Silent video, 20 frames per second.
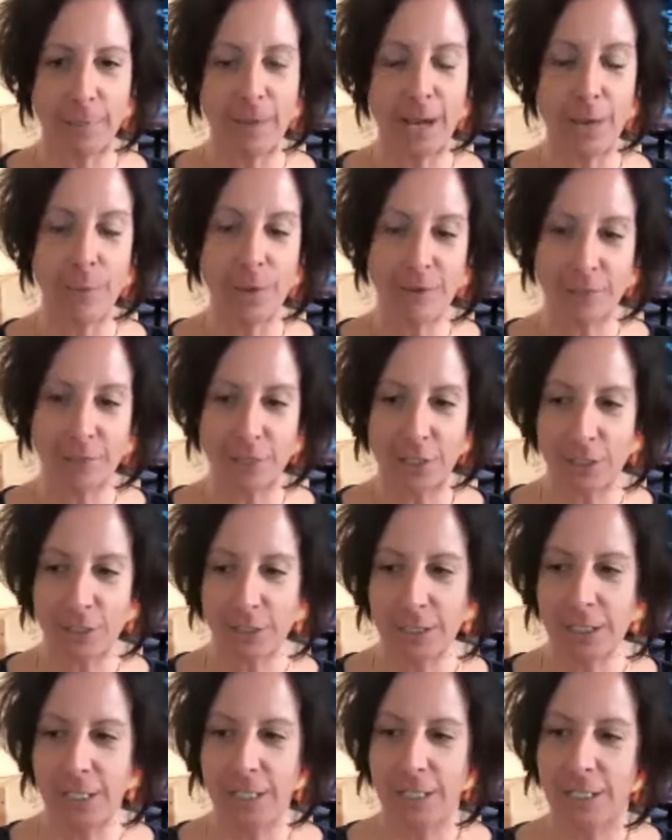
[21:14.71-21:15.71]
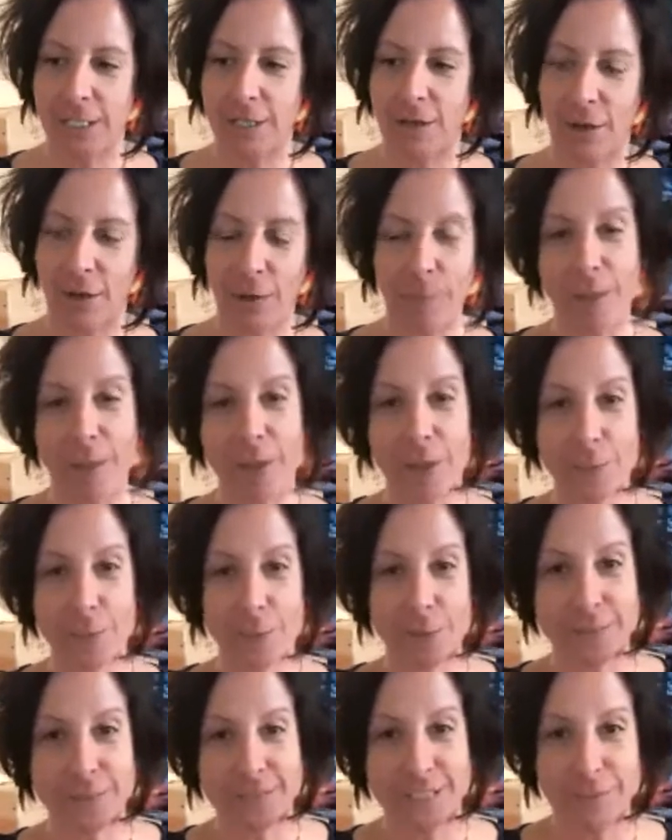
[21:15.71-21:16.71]
However, all my
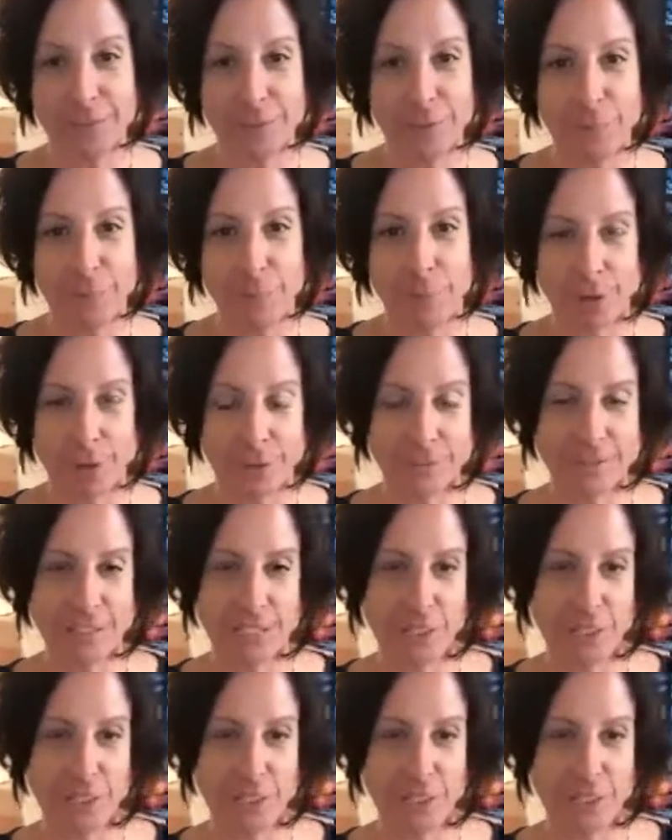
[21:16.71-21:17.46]
owners live in Park City,